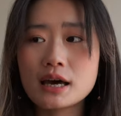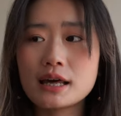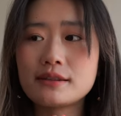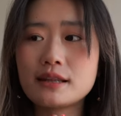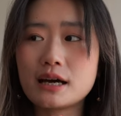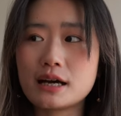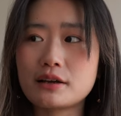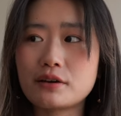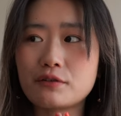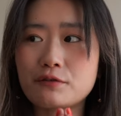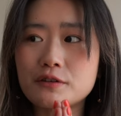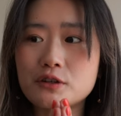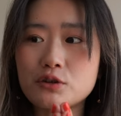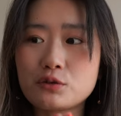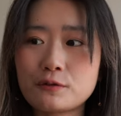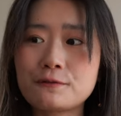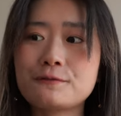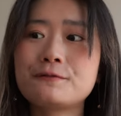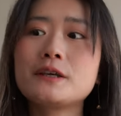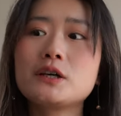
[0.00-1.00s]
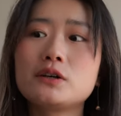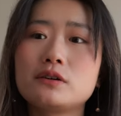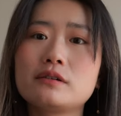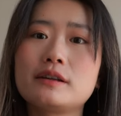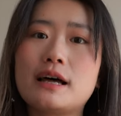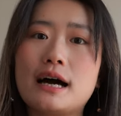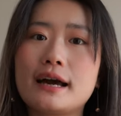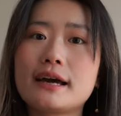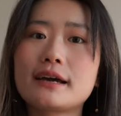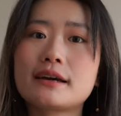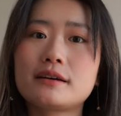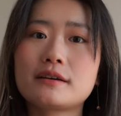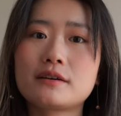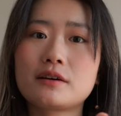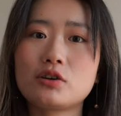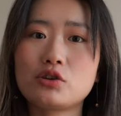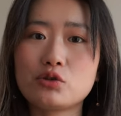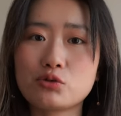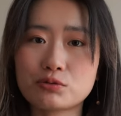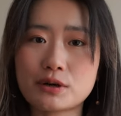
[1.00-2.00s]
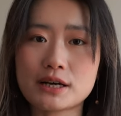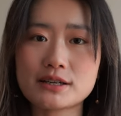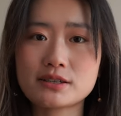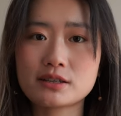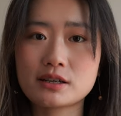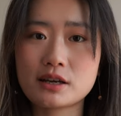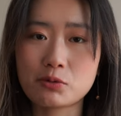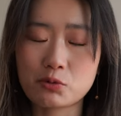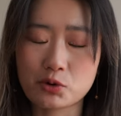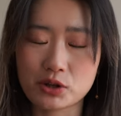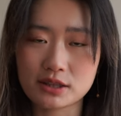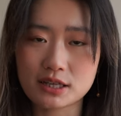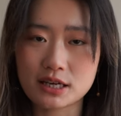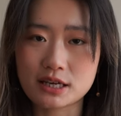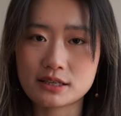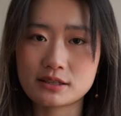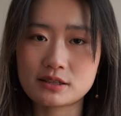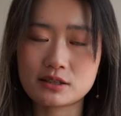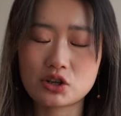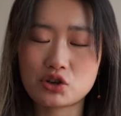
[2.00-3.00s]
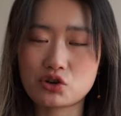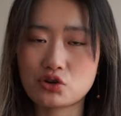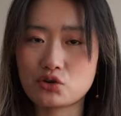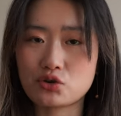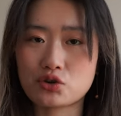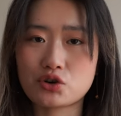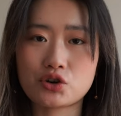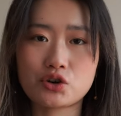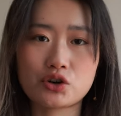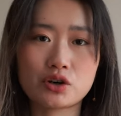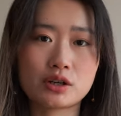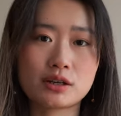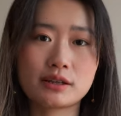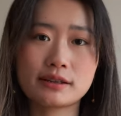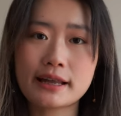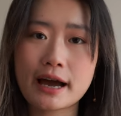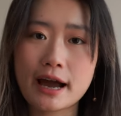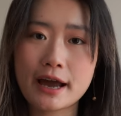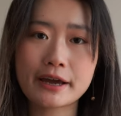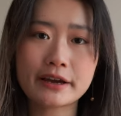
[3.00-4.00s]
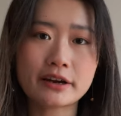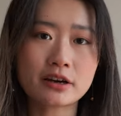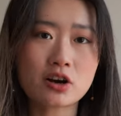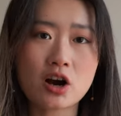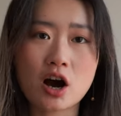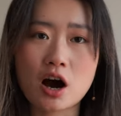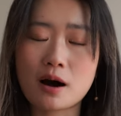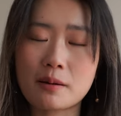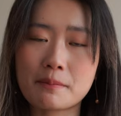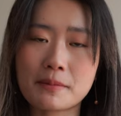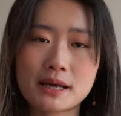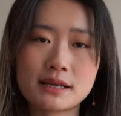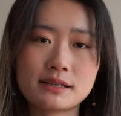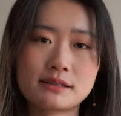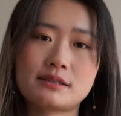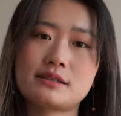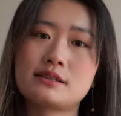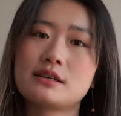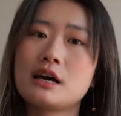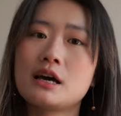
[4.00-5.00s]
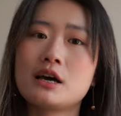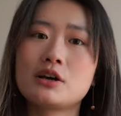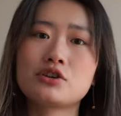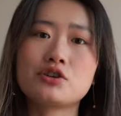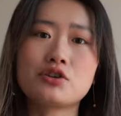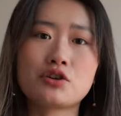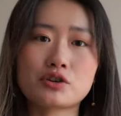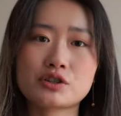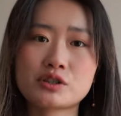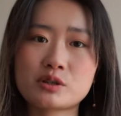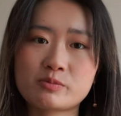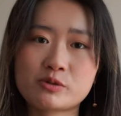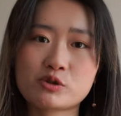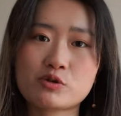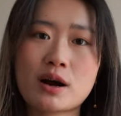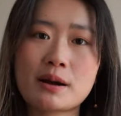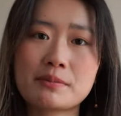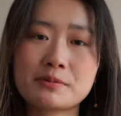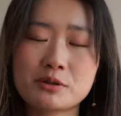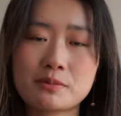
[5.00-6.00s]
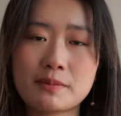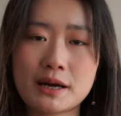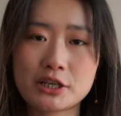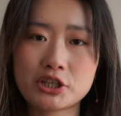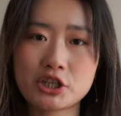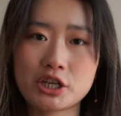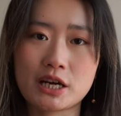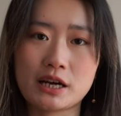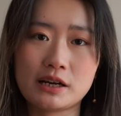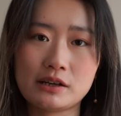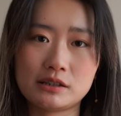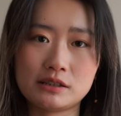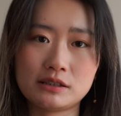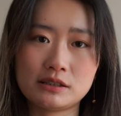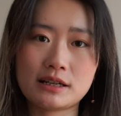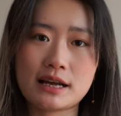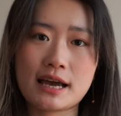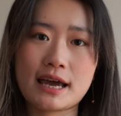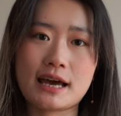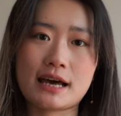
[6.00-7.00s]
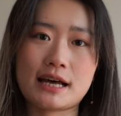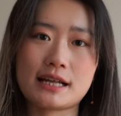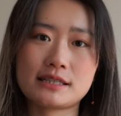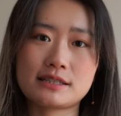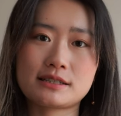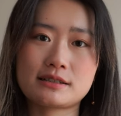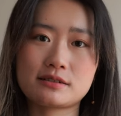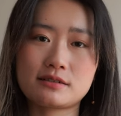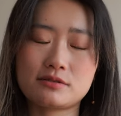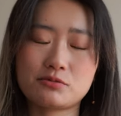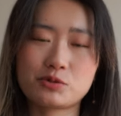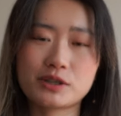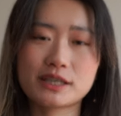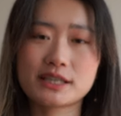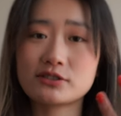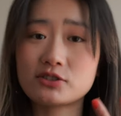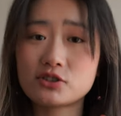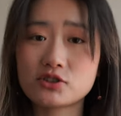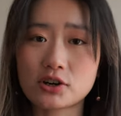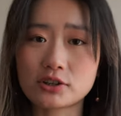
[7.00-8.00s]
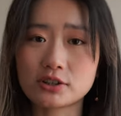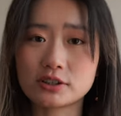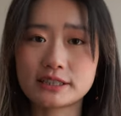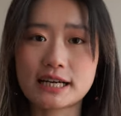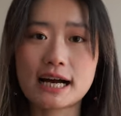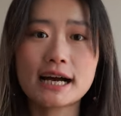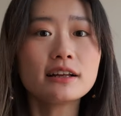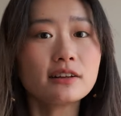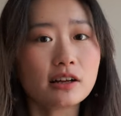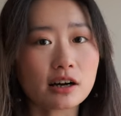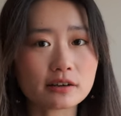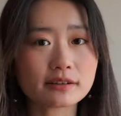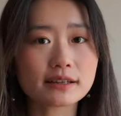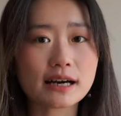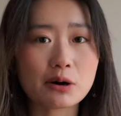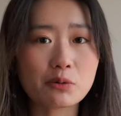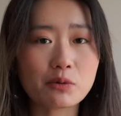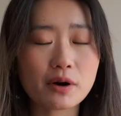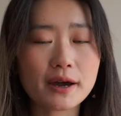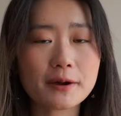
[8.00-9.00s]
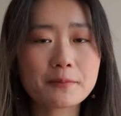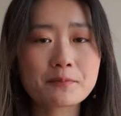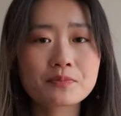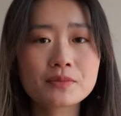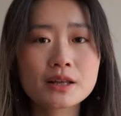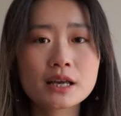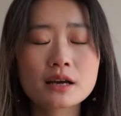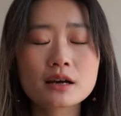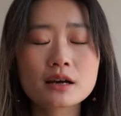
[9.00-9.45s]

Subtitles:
And that if you feel like you resonate with this, you could like, comment, you know, subscribe to my channel, and we can start a dialogue that way.